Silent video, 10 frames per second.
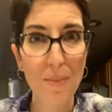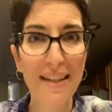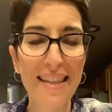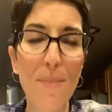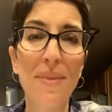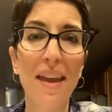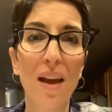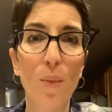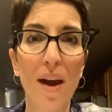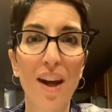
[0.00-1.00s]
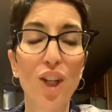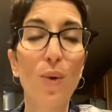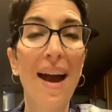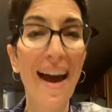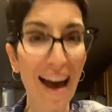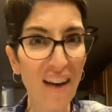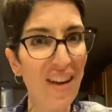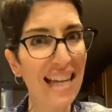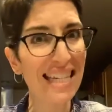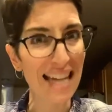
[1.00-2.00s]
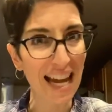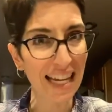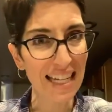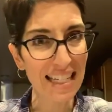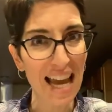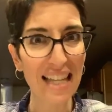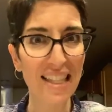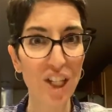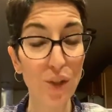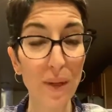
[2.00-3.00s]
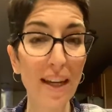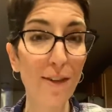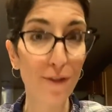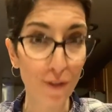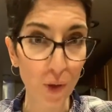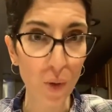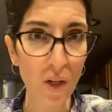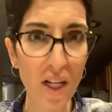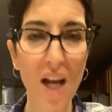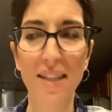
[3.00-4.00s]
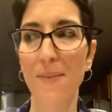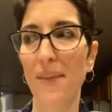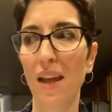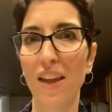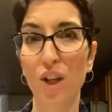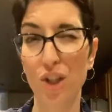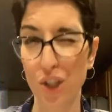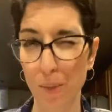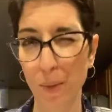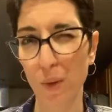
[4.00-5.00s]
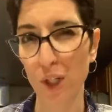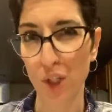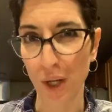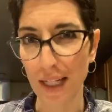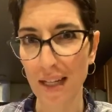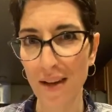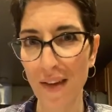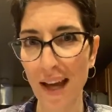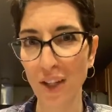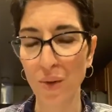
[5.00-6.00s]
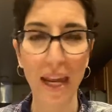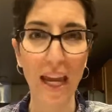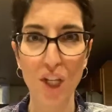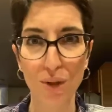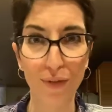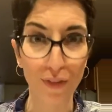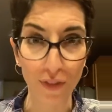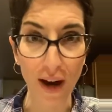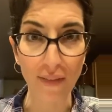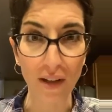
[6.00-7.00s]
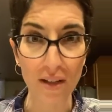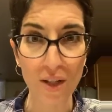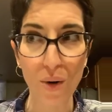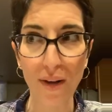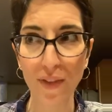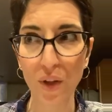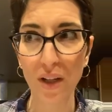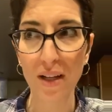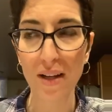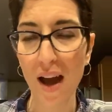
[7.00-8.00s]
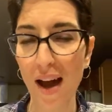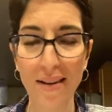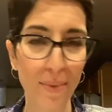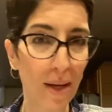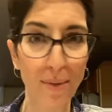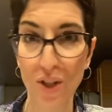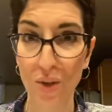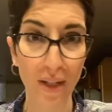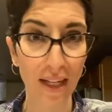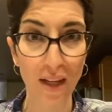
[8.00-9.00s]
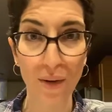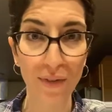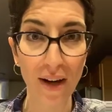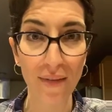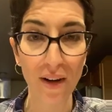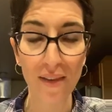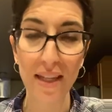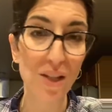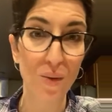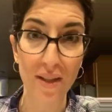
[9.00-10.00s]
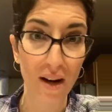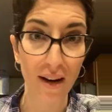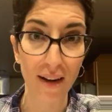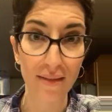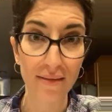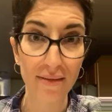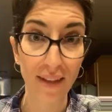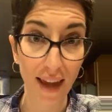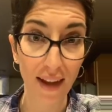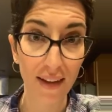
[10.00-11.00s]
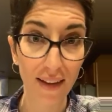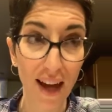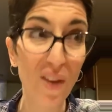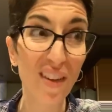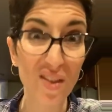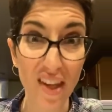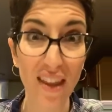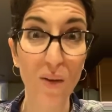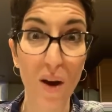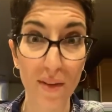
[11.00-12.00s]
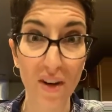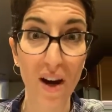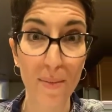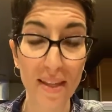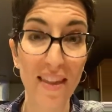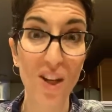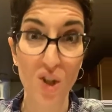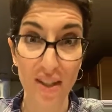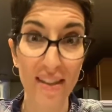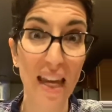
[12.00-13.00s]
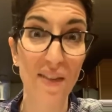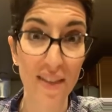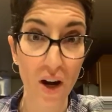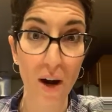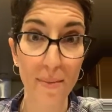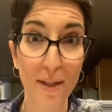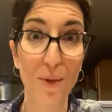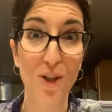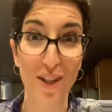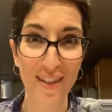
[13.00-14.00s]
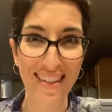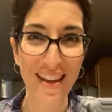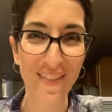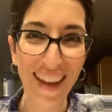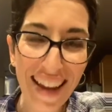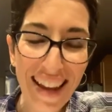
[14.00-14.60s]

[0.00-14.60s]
be something where you have a diet, as in you eat food, not something that you're super restrictive and you can't do for forever. So if you're gonna not be able to do keto forever, then don't start it, okay? I don't think there's anything wrong with carbs. I think Jesus gave us carbs and we should use them.